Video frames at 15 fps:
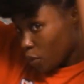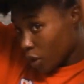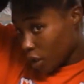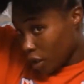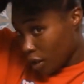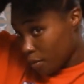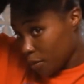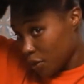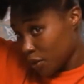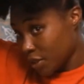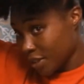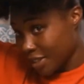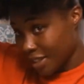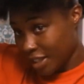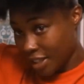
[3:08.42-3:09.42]
We're
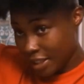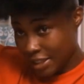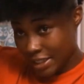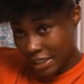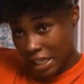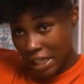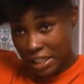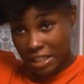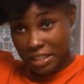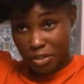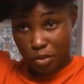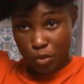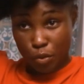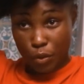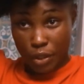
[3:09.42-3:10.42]
almost
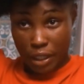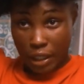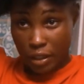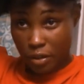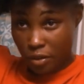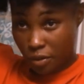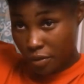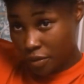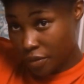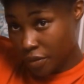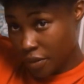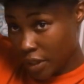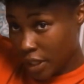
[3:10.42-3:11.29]
done, sort of.